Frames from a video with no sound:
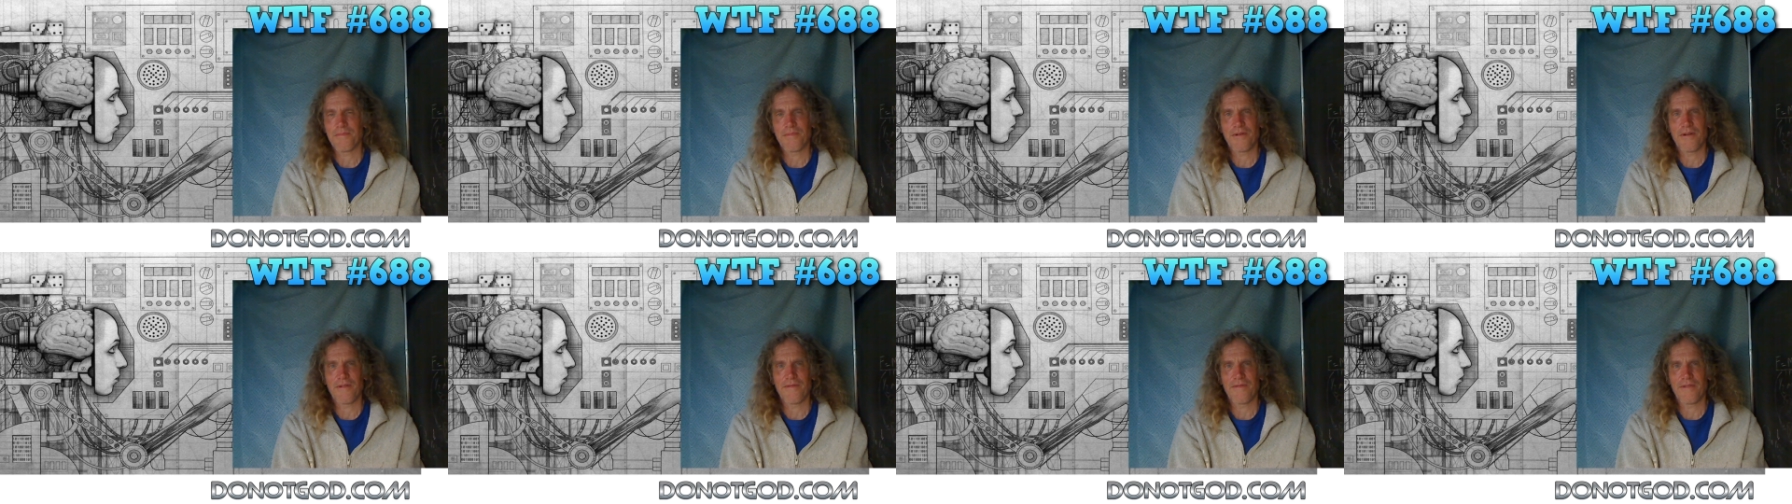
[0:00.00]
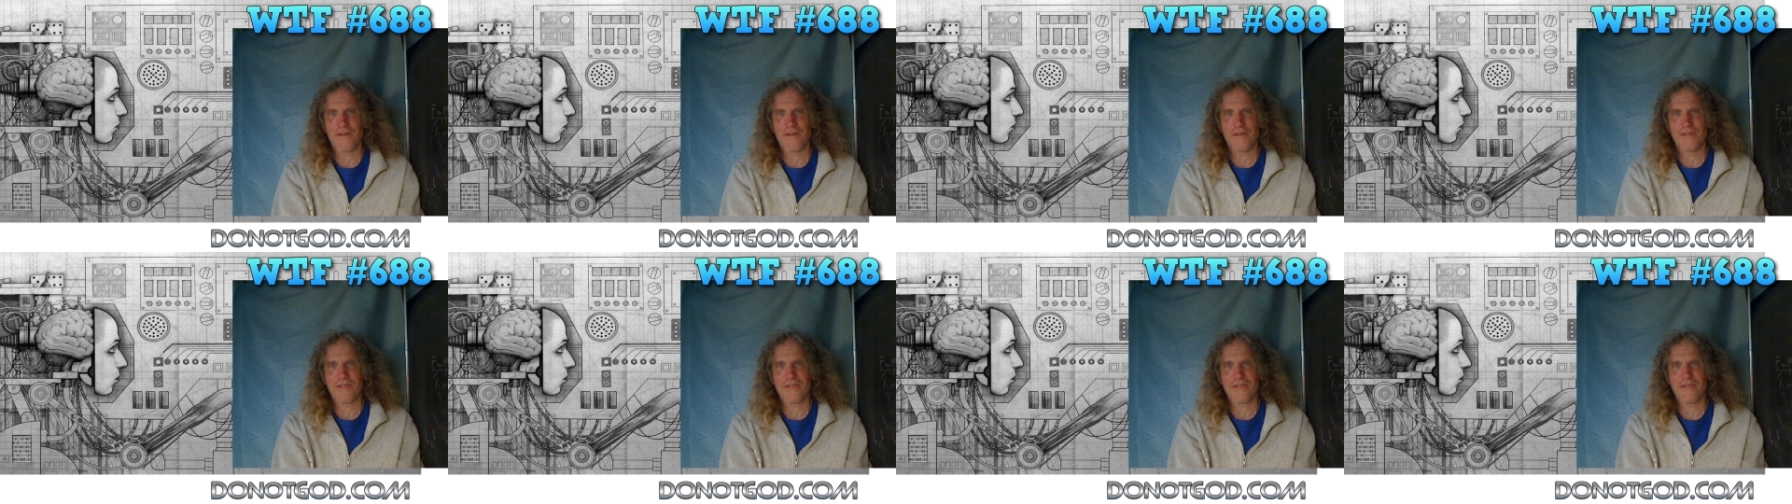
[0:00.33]
and
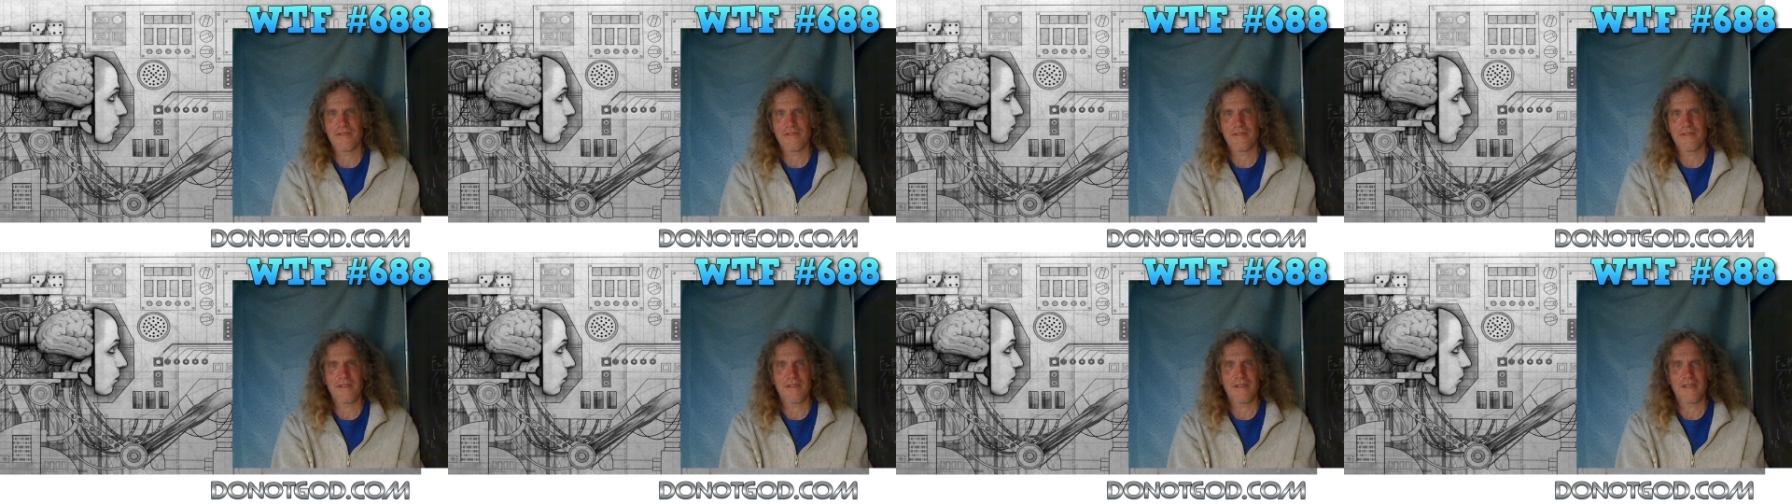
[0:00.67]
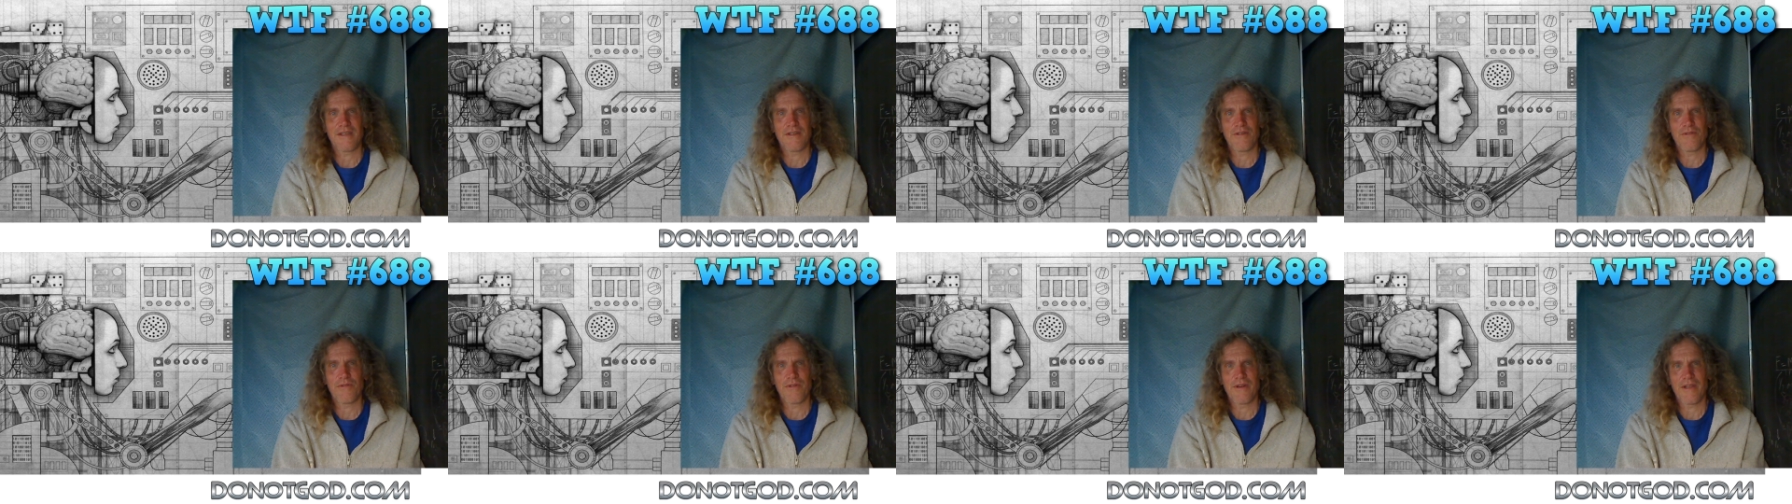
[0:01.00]
perversions
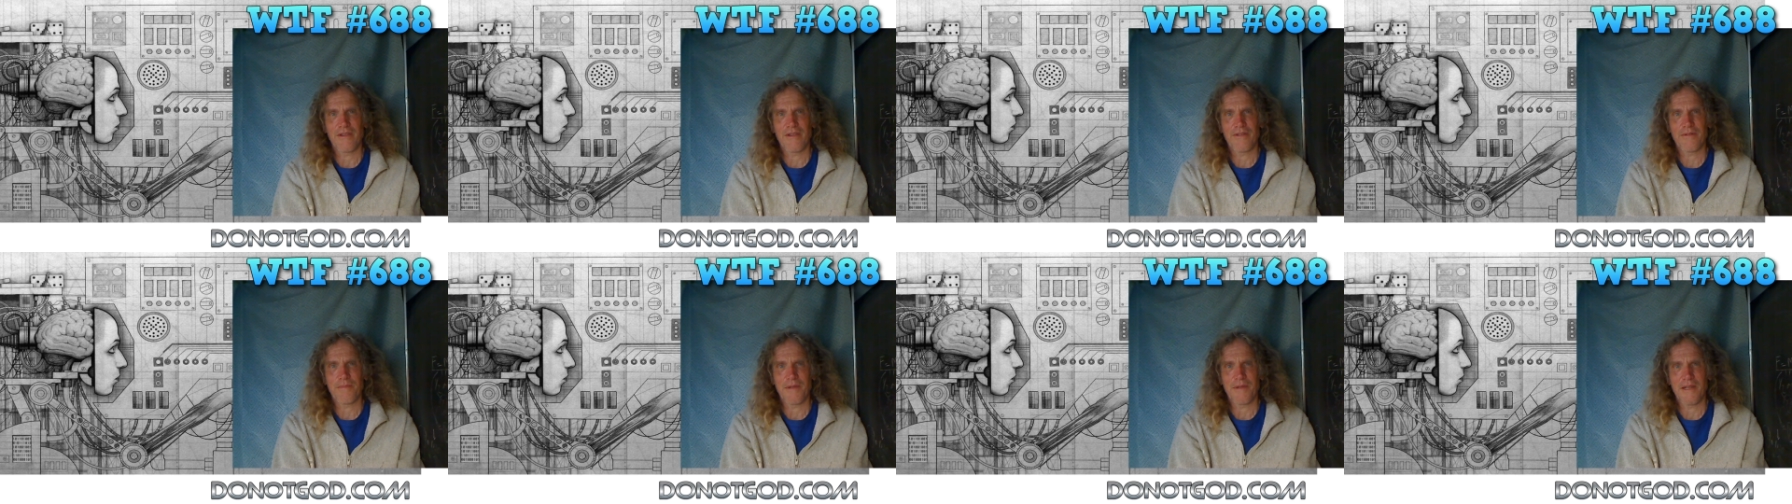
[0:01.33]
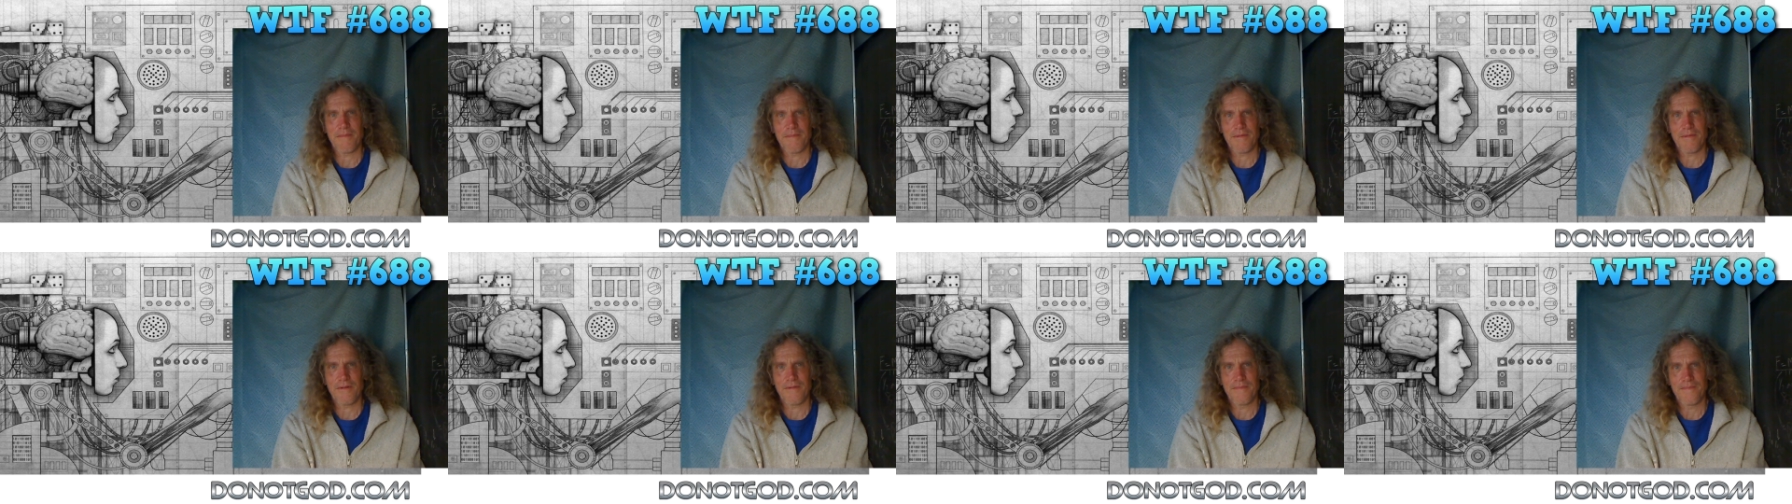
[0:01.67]
that they do to other
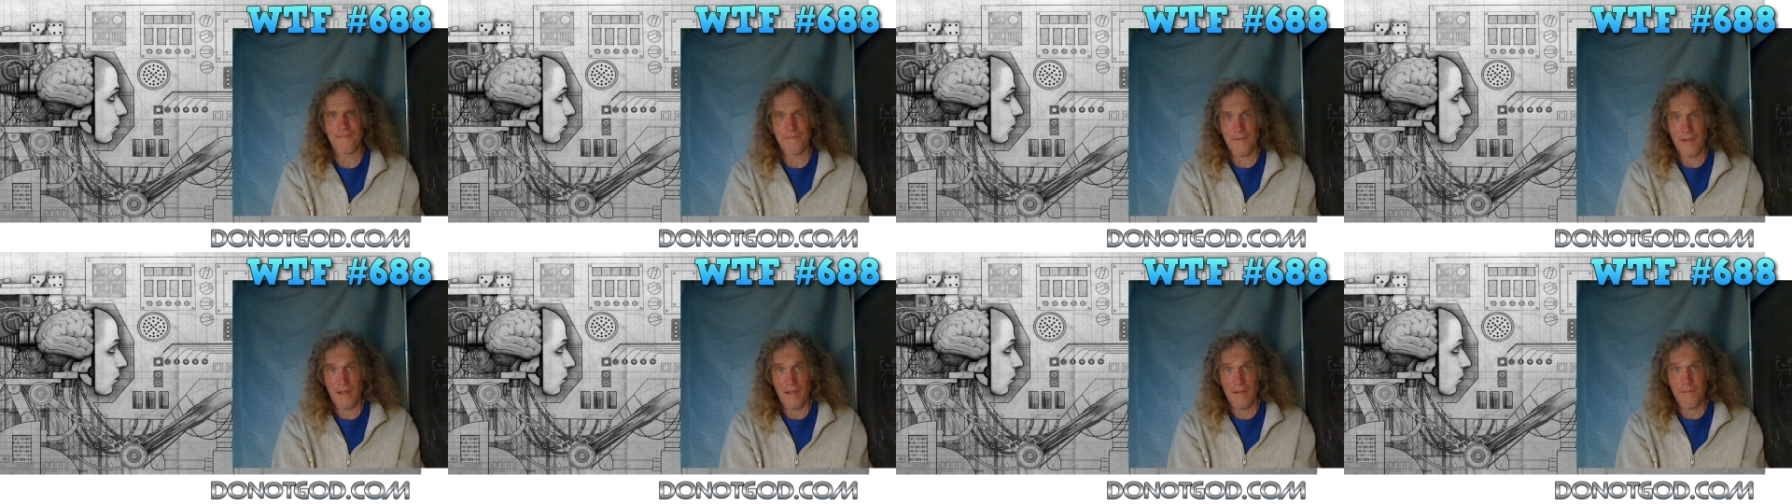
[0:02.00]
people